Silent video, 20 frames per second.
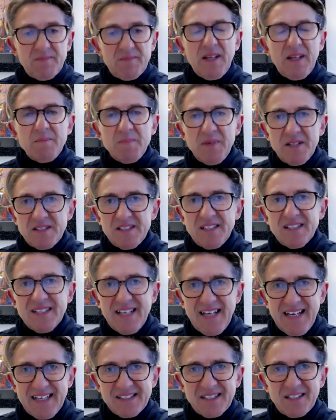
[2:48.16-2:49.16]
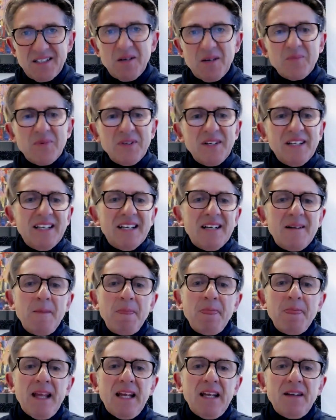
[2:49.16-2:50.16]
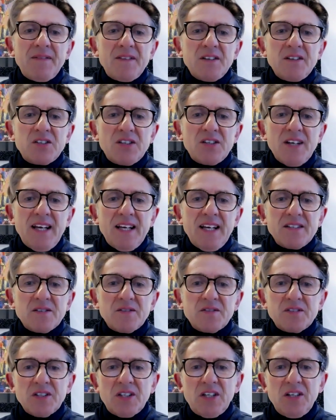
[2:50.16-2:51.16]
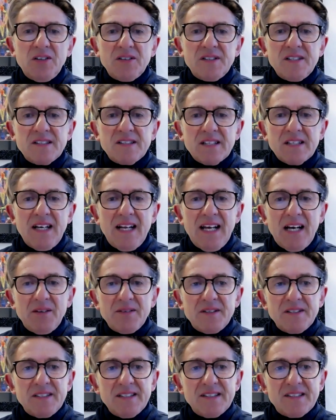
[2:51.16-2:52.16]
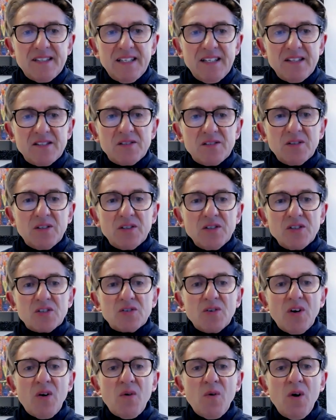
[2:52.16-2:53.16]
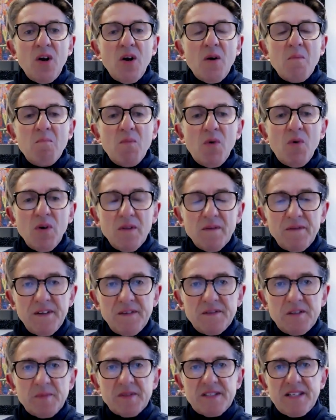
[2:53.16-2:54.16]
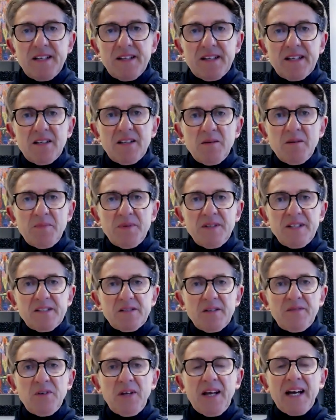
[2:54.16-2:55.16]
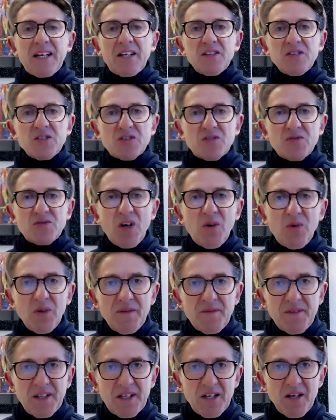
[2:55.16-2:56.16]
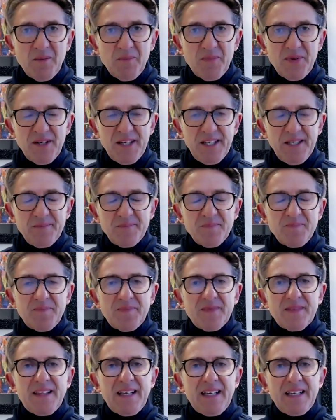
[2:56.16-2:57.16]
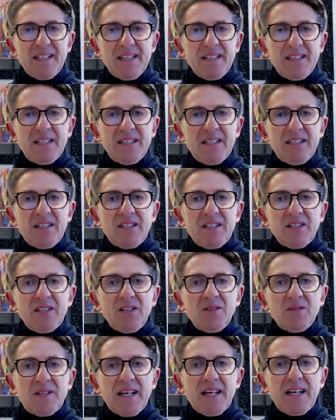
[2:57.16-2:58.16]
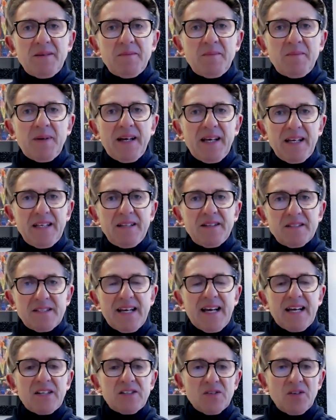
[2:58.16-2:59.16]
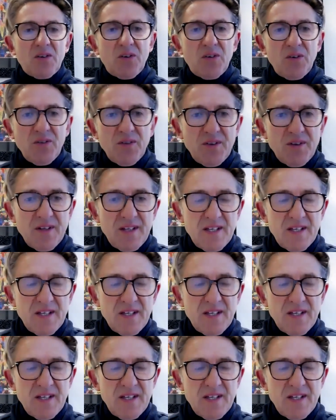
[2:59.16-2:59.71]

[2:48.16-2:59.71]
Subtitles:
in business as a company, if the shares or securities allow the deceased to control more than 50% of the company. So if you had control of the company, then you can pay the tax on